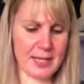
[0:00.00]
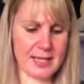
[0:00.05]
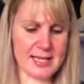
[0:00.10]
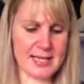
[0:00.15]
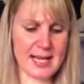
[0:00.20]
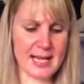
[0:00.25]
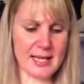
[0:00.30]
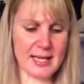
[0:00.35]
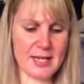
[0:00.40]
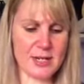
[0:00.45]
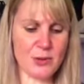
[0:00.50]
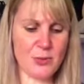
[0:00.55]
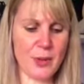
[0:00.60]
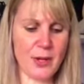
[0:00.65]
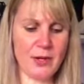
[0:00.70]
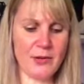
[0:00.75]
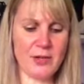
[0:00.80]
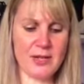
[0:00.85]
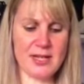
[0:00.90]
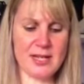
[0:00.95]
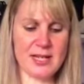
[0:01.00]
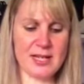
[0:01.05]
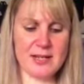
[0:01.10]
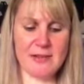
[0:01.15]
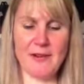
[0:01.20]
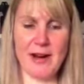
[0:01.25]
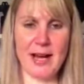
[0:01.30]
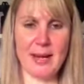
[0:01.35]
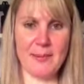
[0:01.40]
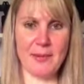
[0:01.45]
Second one,
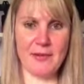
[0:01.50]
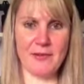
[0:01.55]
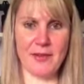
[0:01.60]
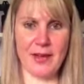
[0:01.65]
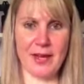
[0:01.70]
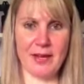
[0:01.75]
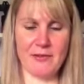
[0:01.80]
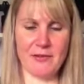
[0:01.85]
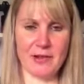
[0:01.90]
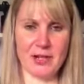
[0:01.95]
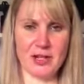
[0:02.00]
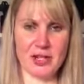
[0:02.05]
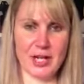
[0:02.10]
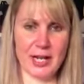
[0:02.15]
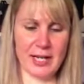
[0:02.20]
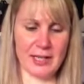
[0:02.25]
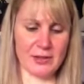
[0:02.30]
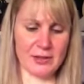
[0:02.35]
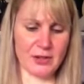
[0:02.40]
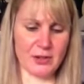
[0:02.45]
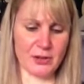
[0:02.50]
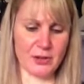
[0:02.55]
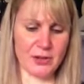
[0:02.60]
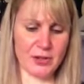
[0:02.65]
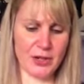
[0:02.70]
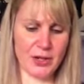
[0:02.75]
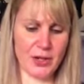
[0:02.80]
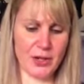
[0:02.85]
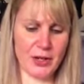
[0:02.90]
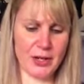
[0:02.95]
describe a favourite childhood
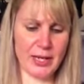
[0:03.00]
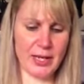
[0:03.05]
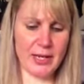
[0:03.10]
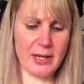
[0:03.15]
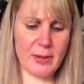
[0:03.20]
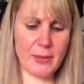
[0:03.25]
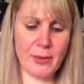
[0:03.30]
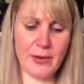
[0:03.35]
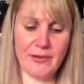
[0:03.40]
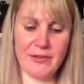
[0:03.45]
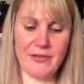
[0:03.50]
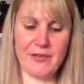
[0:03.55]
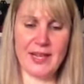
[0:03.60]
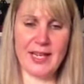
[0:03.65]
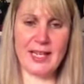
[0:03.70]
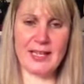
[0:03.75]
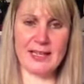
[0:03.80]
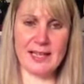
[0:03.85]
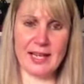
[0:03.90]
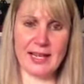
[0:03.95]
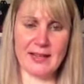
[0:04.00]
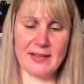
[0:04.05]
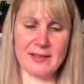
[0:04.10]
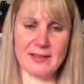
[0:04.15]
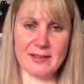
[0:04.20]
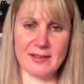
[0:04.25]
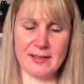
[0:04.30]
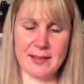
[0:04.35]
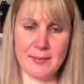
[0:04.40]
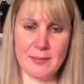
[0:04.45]
toy. What feelings
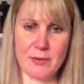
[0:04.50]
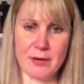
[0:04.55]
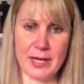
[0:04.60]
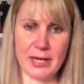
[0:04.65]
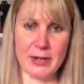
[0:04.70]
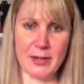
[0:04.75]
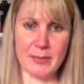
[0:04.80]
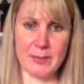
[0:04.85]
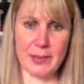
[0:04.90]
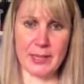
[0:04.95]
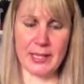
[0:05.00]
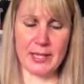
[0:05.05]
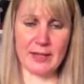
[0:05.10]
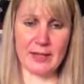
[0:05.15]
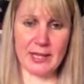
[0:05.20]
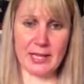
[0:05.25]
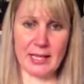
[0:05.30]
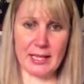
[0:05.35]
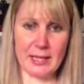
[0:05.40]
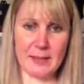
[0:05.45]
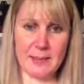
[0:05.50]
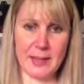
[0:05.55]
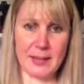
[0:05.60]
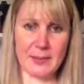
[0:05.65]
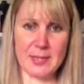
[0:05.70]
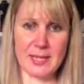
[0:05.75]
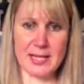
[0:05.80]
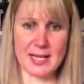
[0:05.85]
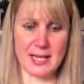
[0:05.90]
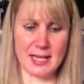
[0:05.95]
does it bring up when you think
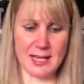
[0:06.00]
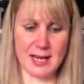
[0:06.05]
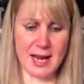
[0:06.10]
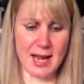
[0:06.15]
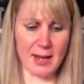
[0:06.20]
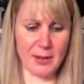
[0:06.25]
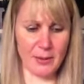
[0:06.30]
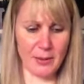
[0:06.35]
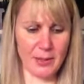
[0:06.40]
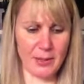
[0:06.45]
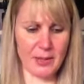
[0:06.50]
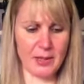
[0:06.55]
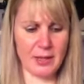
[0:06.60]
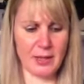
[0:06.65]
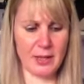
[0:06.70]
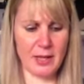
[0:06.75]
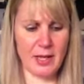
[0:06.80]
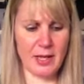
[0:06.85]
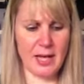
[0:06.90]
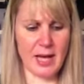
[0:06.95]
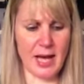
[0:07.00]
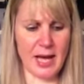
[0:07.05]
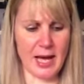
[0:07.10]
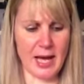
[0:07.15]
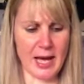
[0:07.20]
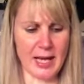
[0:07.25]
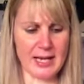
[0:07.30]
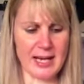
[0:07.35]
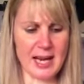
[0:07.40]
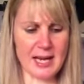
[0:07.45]
about it now?
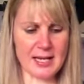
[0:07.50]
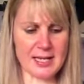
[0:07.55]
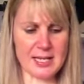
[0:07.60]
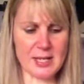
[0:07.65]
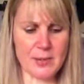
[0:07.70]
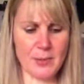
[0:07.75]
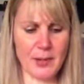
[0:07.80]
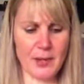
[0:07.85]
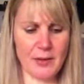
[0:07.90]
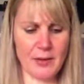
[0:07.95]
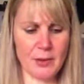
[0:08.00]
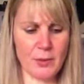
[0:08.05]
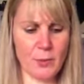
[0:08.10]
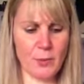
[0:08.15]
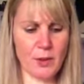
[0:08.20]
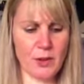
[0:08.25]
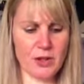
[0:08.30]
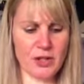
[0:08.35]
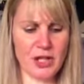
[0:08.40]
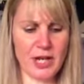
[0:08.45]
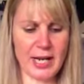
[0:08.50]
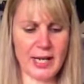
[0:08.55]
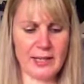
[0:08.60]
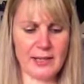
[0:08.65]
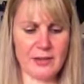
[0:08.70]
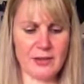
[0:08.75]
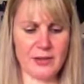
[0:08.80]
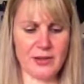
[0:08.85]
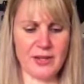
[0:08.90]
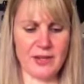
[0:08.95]
Next one, what
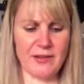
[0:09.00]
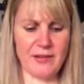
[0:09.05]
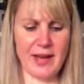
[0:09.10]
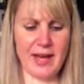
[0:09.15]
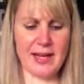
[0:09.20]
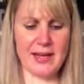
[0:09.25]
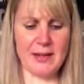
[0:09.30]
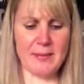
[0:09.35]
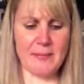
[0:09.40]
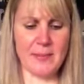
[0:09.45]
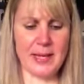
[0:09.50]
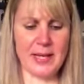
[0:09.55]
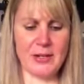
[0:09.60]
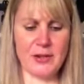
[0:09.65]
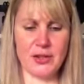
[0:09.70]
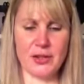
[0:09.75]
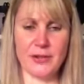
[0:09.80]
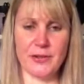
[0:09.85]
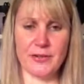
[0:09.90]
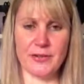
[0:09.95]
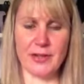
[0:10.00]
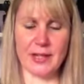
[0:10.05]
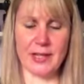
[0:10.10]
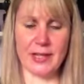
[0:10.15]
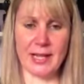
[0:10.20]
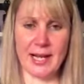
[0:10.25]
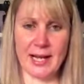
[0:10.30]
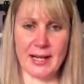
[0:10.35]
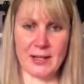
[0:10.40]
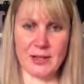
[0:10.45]
childhood event made you
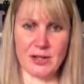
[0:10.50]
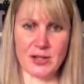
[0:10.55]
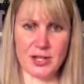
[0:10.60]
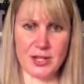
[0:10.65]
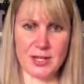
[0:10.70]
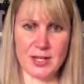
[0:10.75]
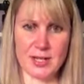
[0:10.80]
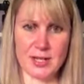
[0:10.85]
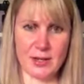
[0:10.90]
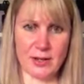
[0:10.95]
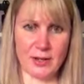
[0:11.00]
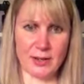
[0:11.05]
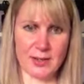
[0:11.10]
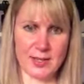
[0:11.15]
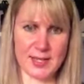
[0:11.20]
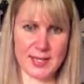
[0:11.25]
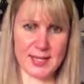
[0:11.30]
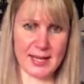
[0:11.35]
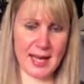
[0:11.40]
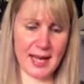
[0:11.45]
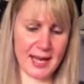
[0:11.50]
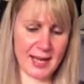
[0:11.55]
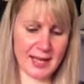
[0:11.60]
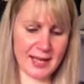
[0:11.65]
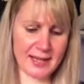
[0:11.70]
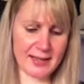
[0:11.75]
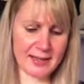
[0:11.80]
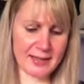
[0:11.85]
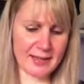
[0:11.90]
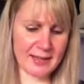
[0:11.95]
feel anxious or
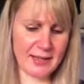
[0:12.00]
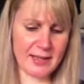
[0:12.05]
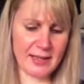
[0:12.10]
scared?